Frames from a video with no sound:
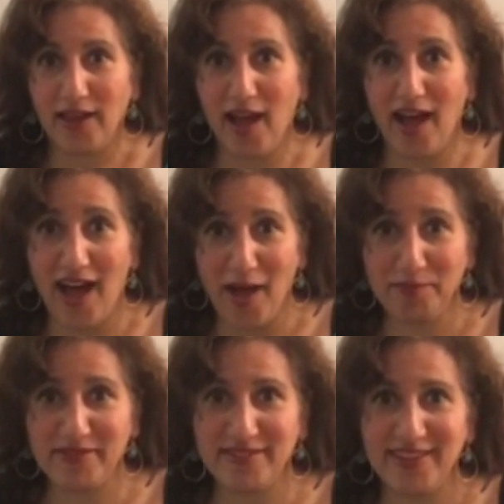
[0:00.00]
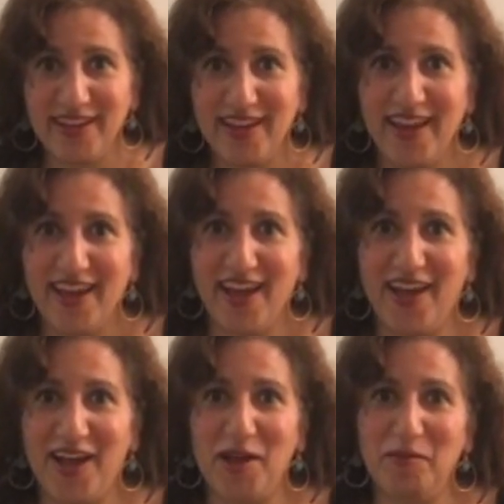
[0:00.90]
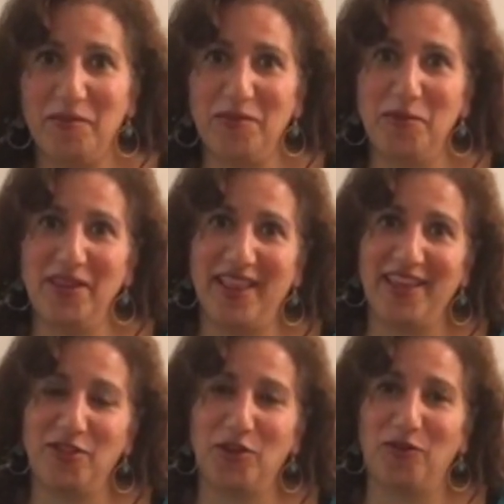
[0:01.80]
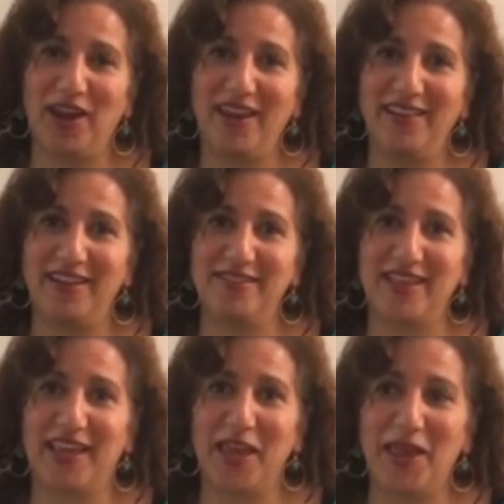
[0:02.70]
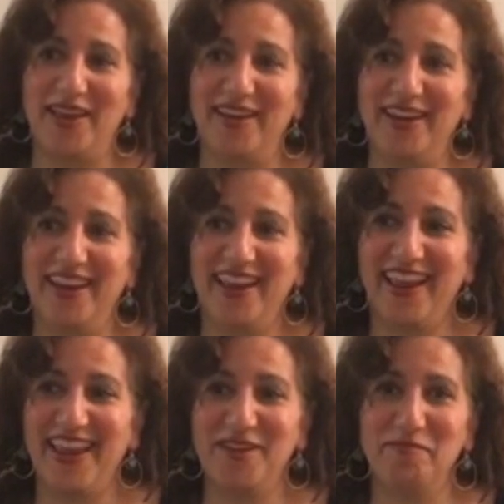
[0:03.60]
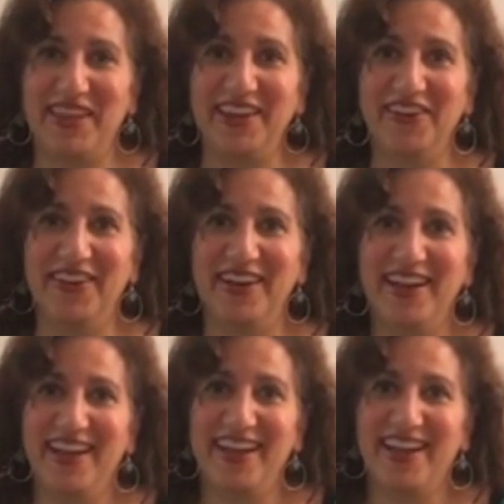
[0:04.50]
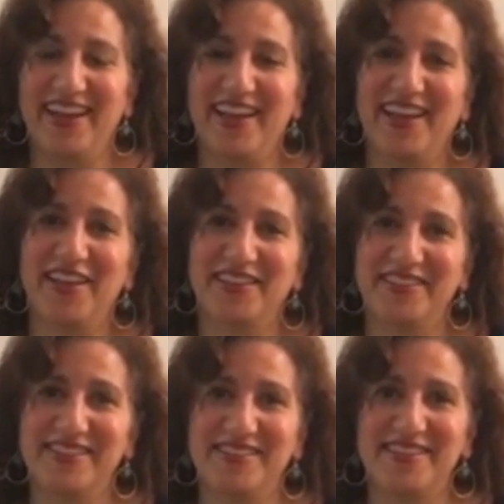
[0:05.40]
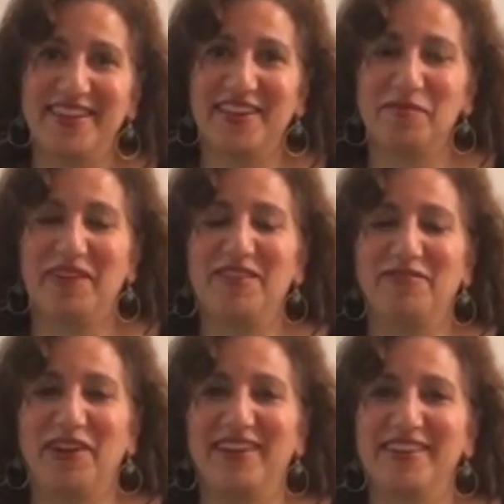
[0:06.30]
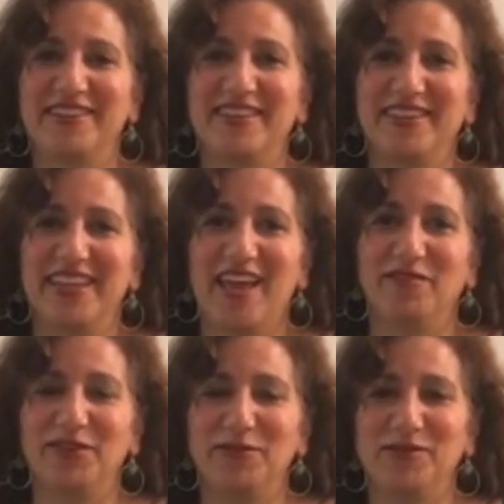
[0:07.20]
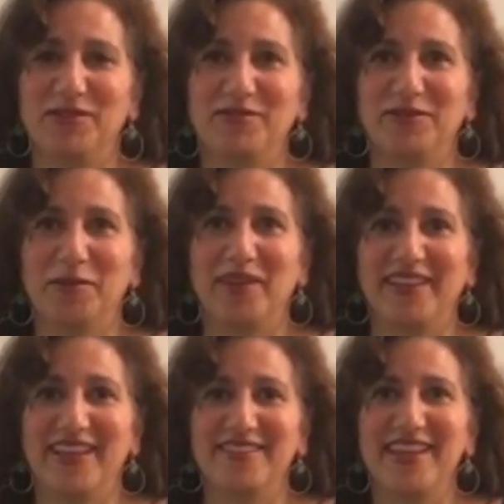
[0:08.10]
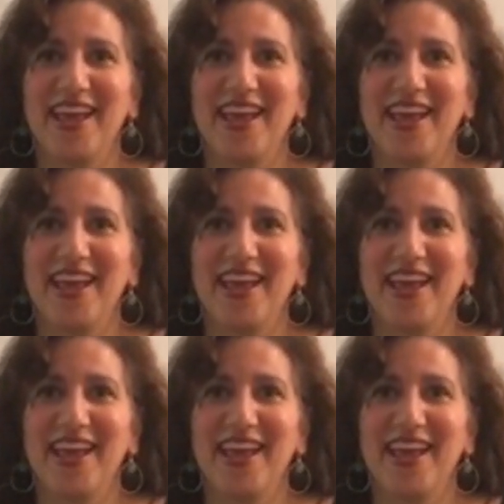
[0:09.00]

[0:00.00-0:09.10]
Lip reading: Hops? You mean like the grain that's like in beer? This is my friend Kevin who's filming this.